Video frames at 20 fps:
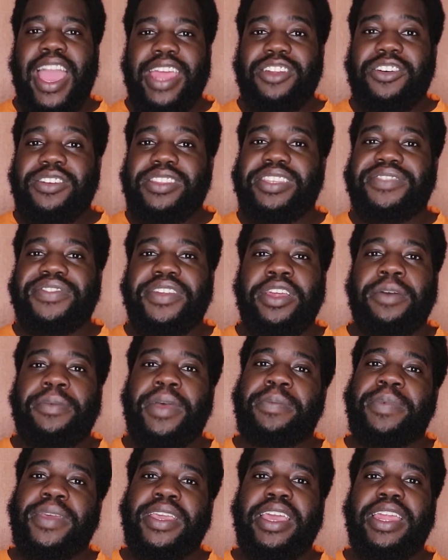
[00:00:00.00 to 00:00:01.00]
I know this video
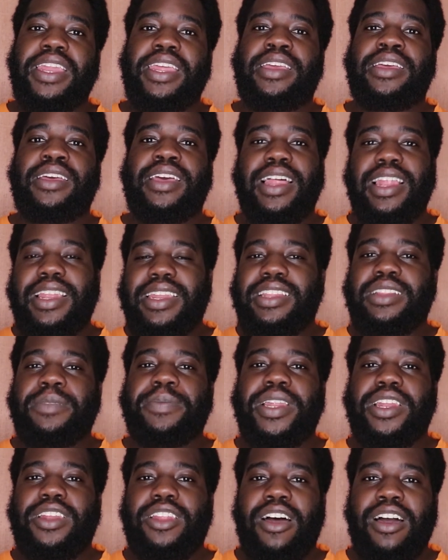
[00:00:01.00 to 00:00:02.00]
might be getting a little
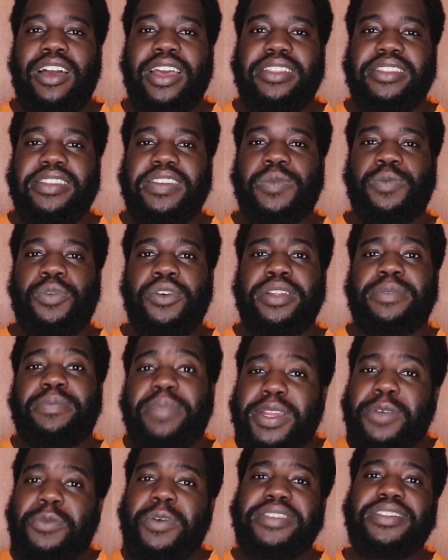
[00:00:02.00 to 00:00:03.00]
bit long at this point,
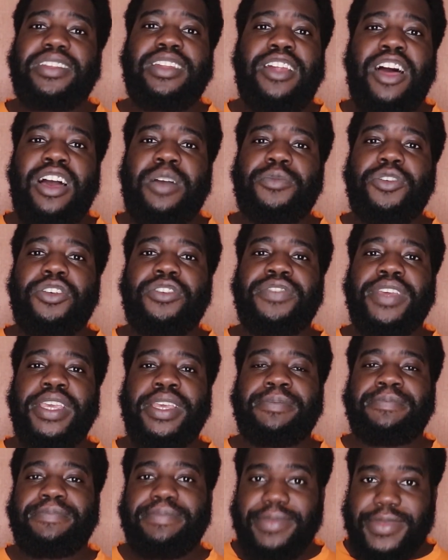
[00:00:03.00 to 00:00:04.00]
but it was a long
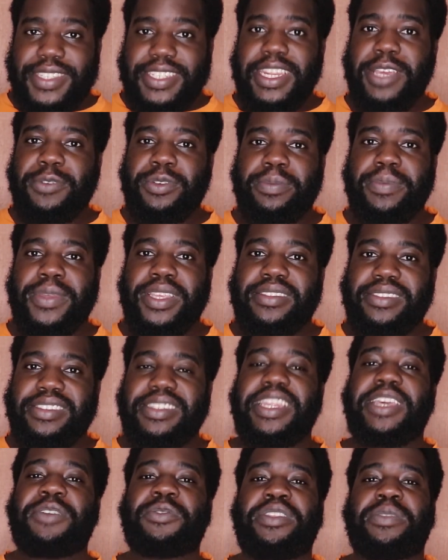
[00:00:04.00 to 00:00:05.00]
movie. Stick with
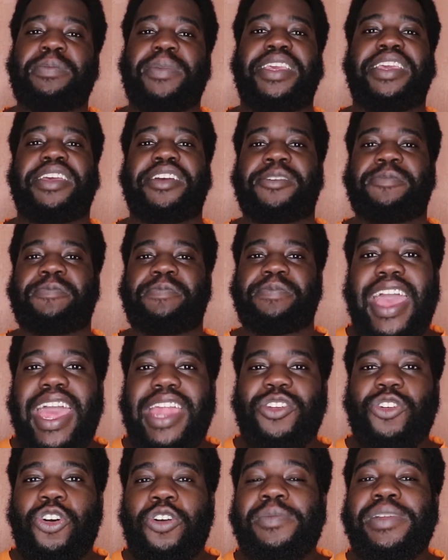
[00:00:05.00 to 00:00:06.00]
me here.
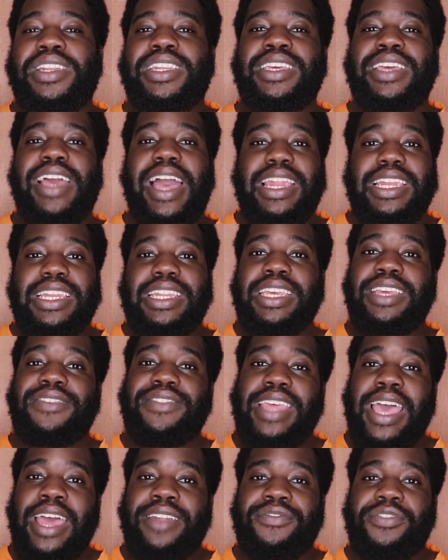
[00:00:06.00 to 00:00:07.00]
And normally I leave
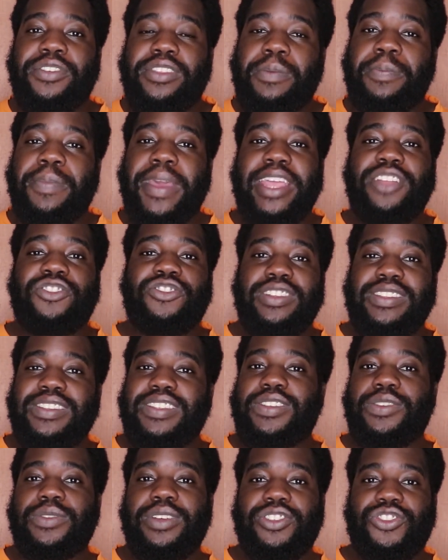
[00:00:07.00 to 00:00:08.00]
that for the patrons
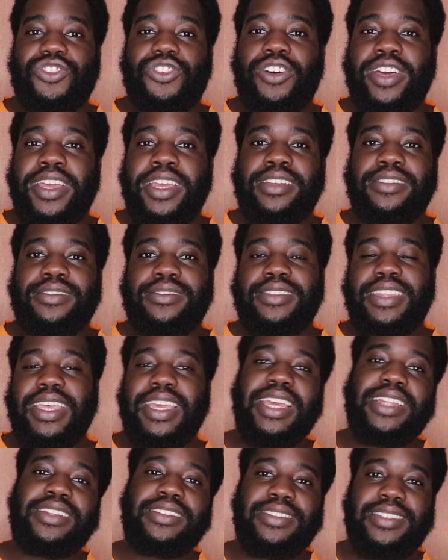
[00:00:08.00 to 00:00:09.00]
to enjoy. They
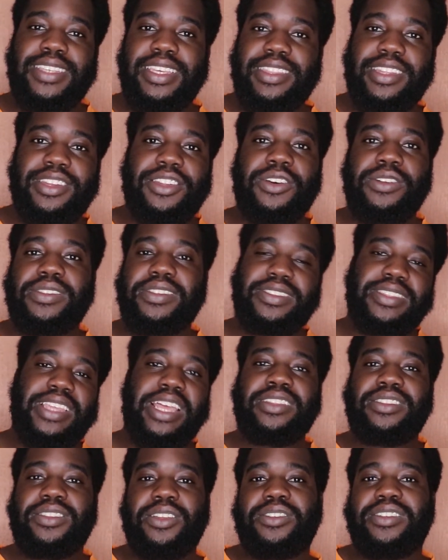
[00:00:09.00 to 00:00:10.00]
get to see the notes
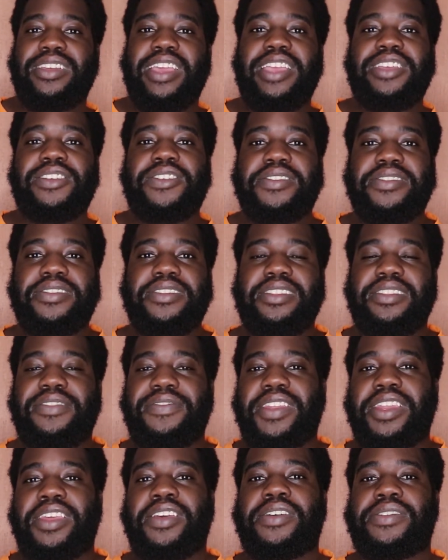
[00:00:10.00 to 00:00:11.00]
that don't get used in the
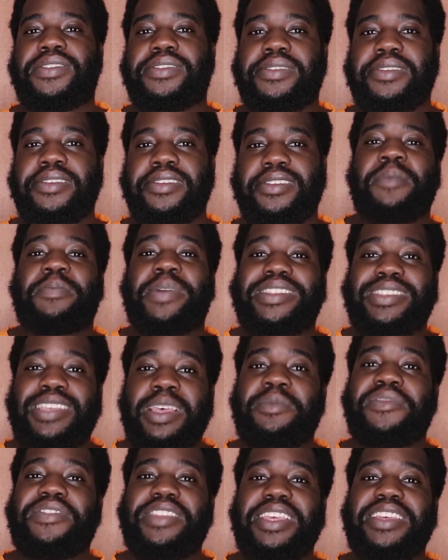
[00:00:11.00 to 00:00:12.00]
videos. But
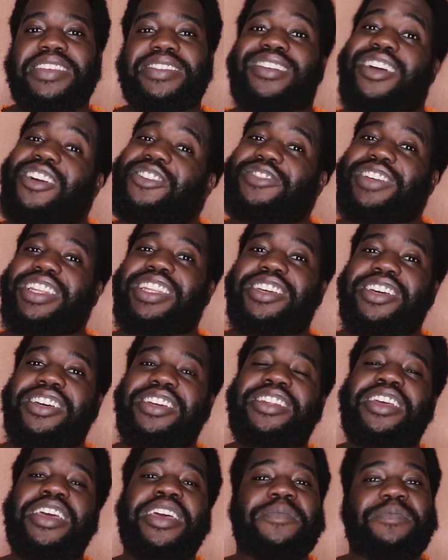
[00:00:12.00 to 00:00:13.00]
some of these are really
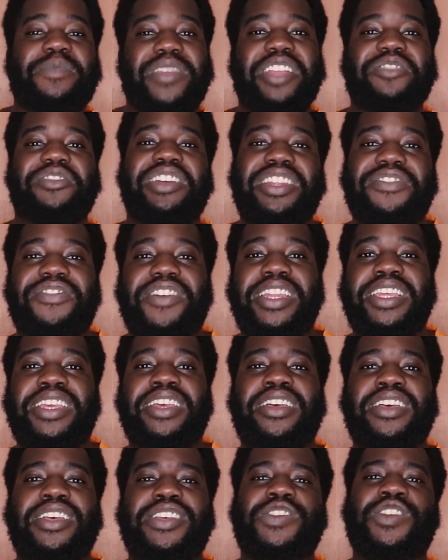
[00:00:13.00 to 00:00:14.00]
good and really
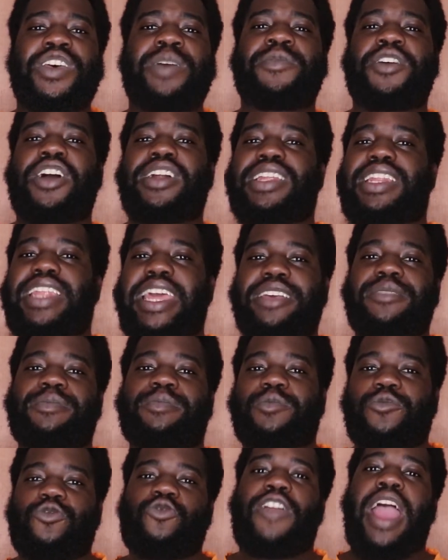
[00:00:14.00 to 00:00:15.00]
funny, so I'm gonna like
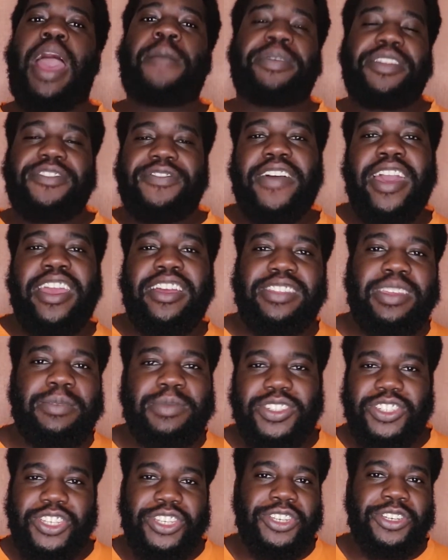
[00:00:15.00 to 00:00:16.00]
rapid fire them
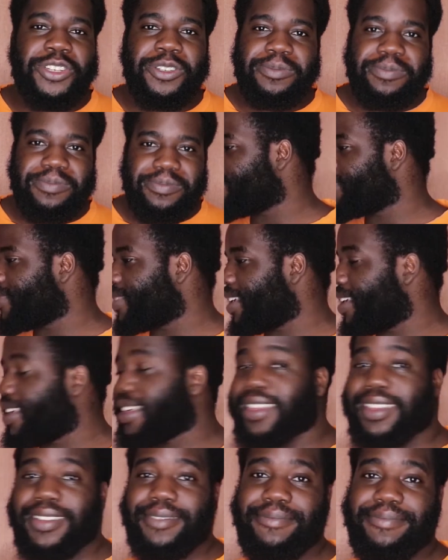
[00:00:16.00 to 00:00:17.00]
to you.
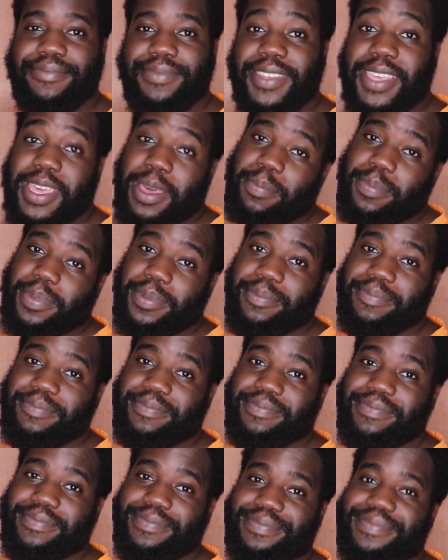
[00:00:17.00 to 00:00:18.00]
Yep,
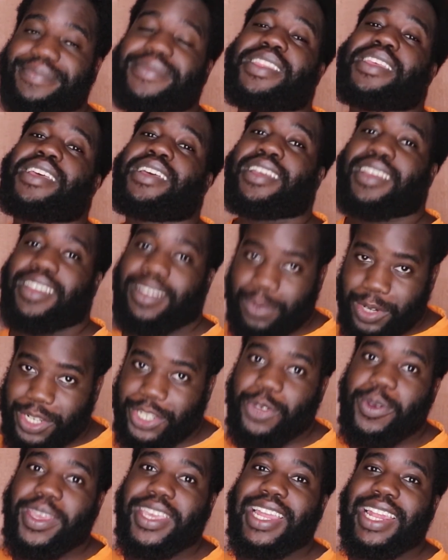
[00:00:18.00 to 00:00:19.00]
we're
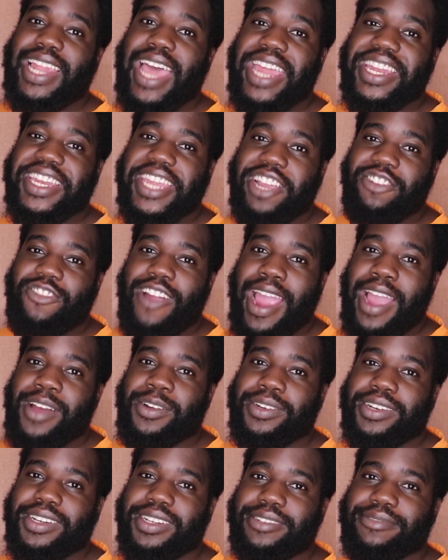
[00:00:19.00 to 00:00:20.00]
doing a lightning
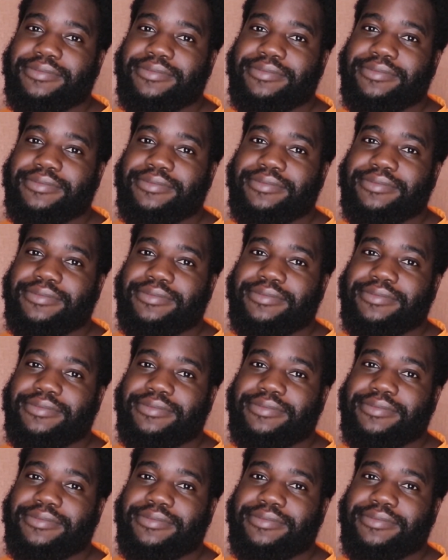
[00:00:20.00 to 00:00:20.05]
round.